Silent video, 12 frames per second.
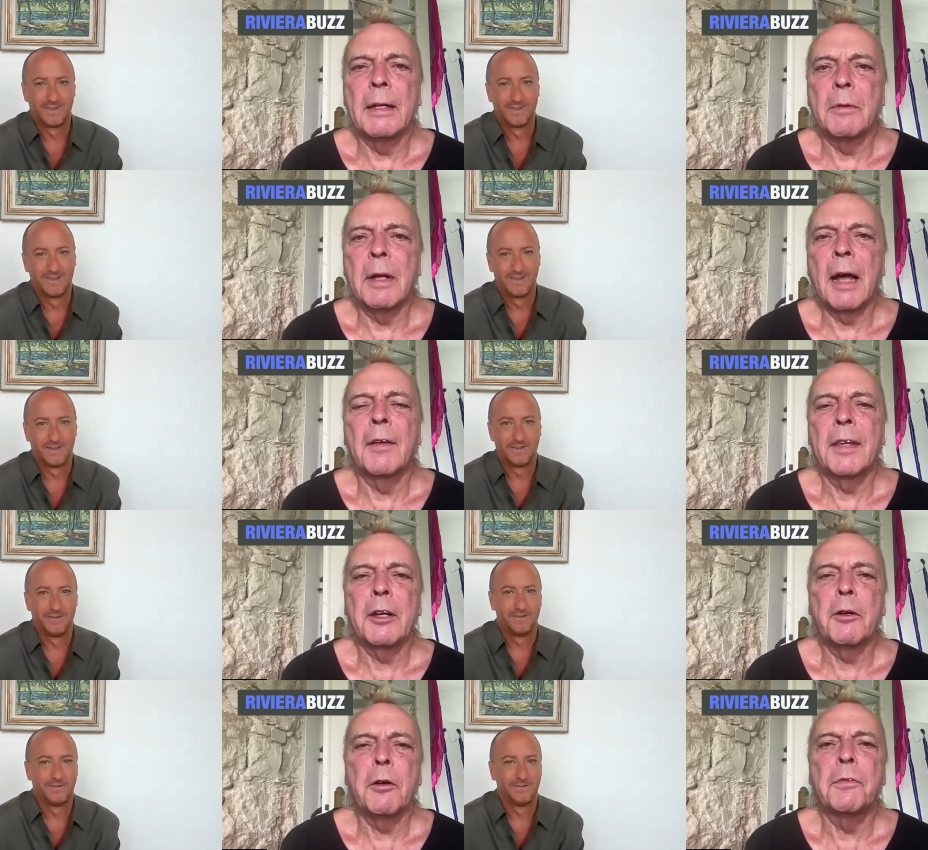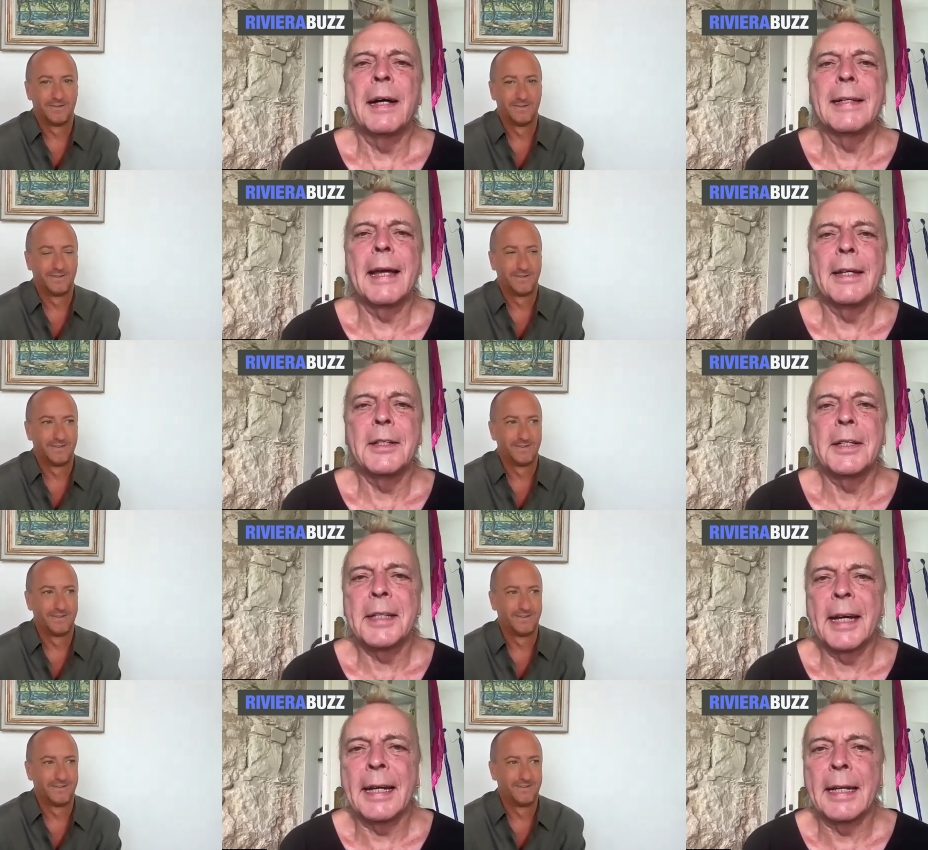Speaker 1: It, I think you'll find
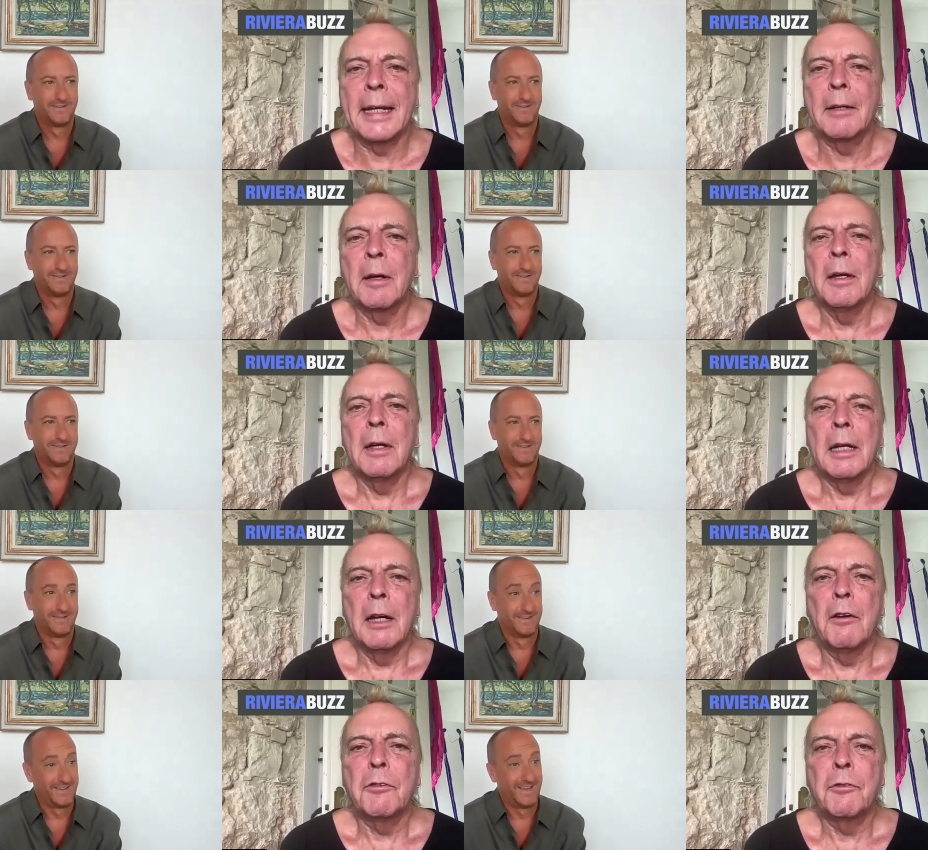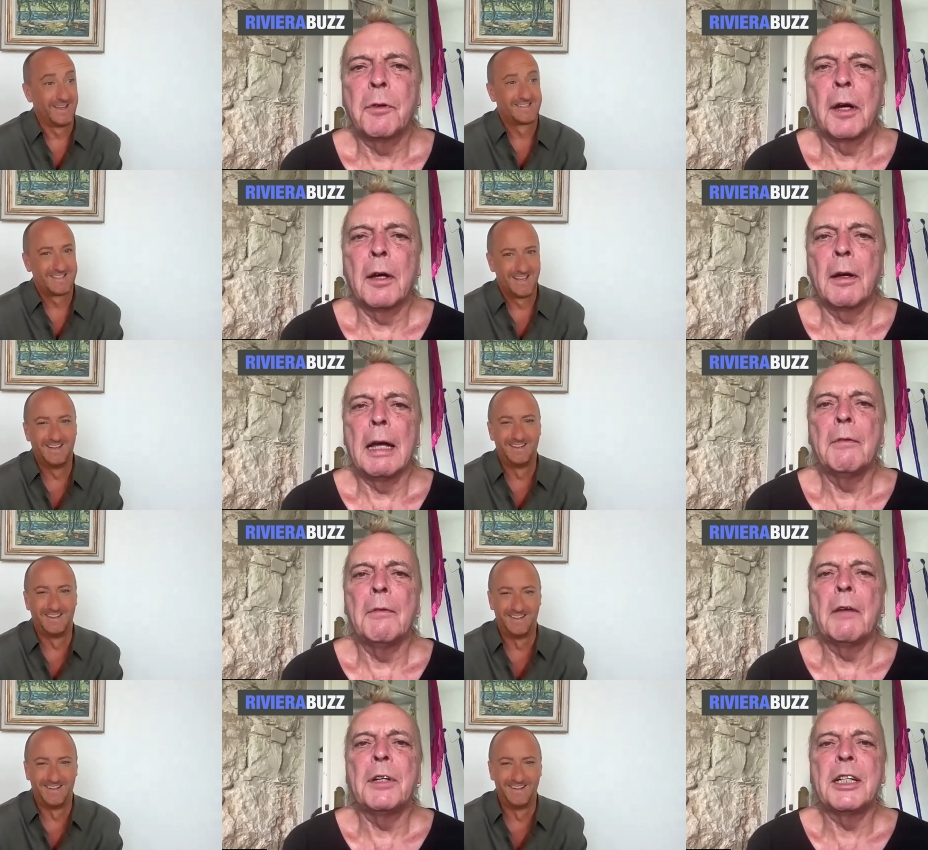entertaining. If, yes.
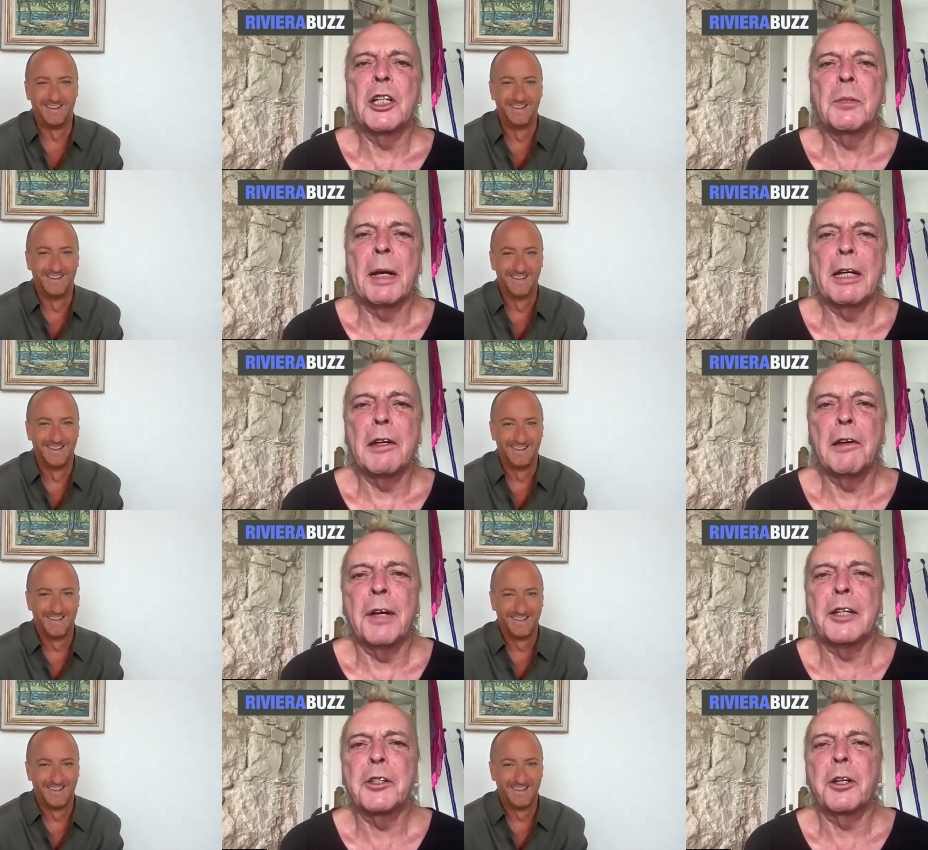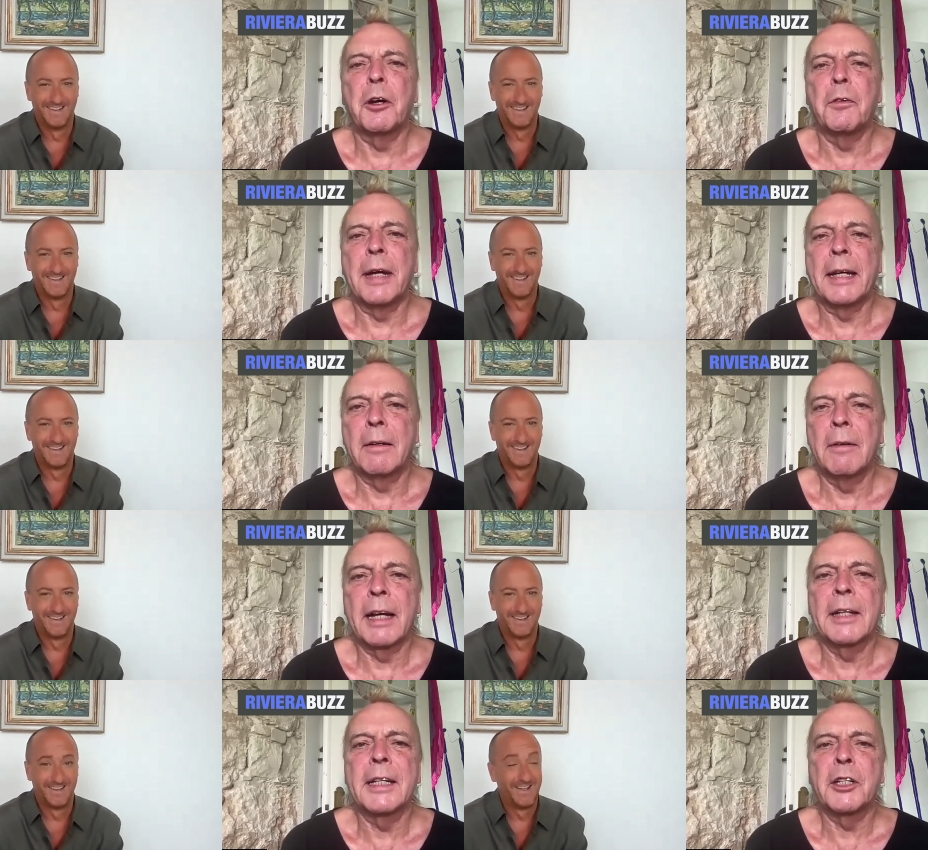if it does make your face go red,
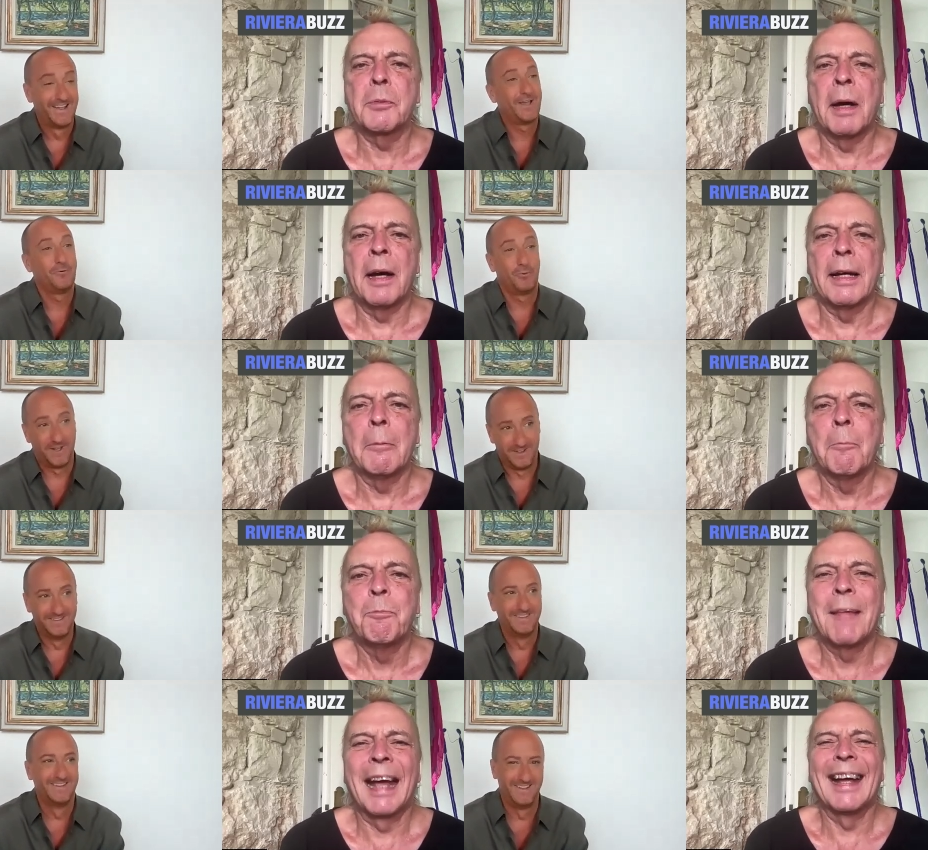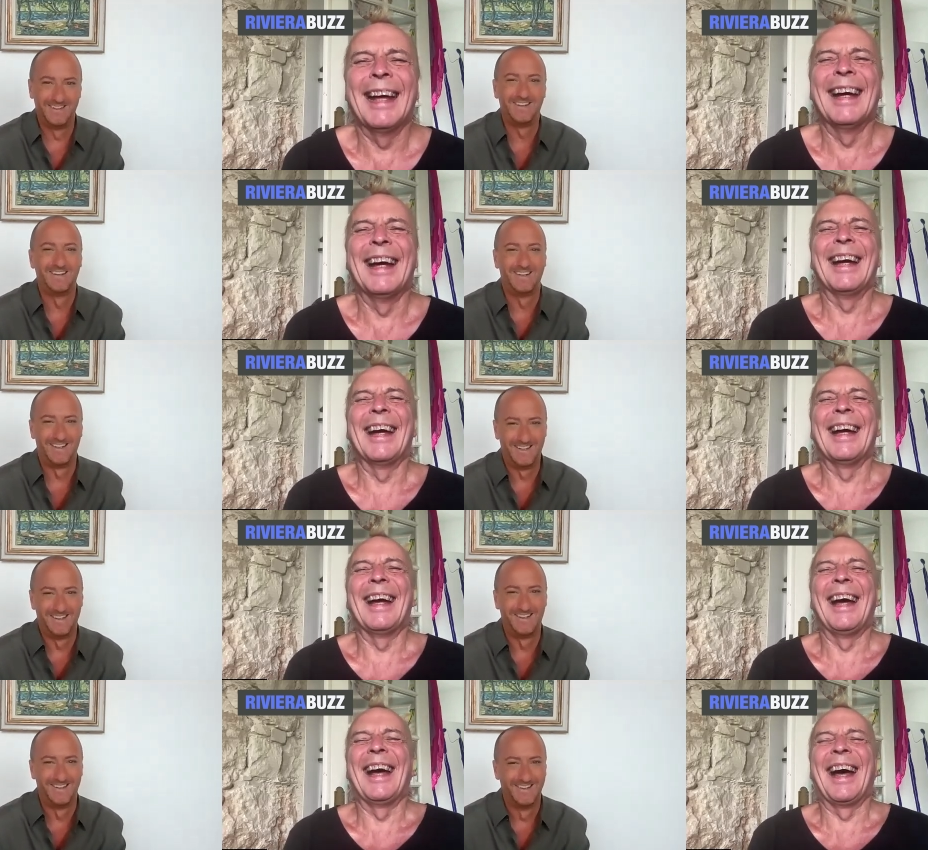like it does mine,
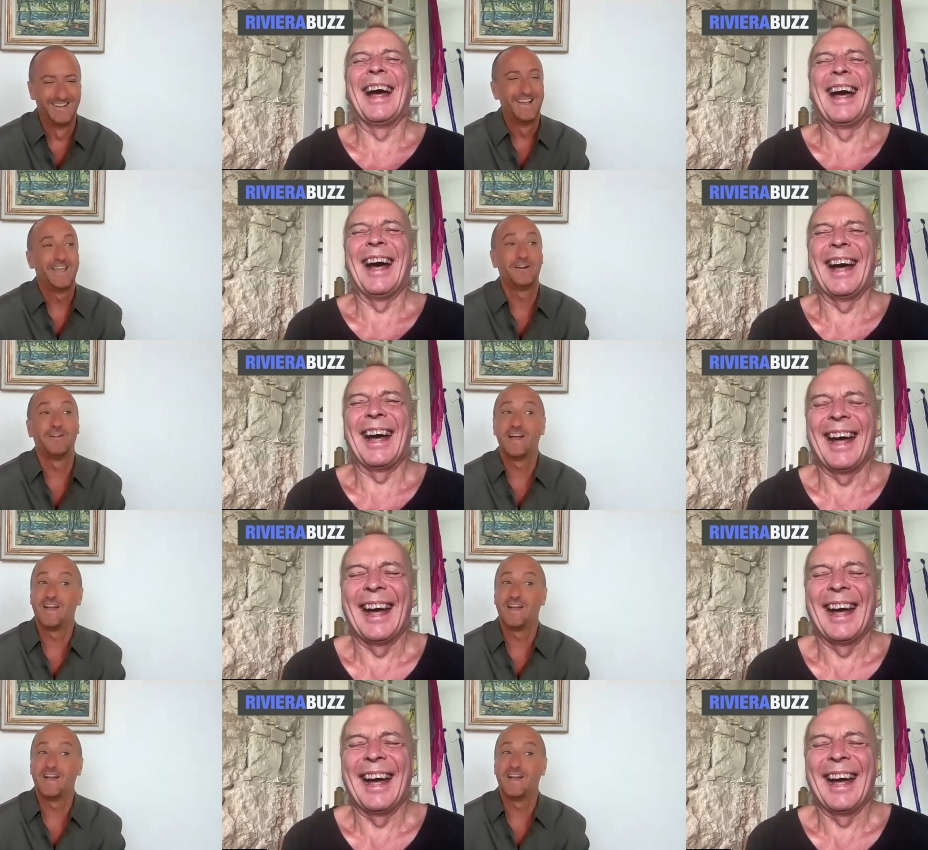
Speaker 2: I don't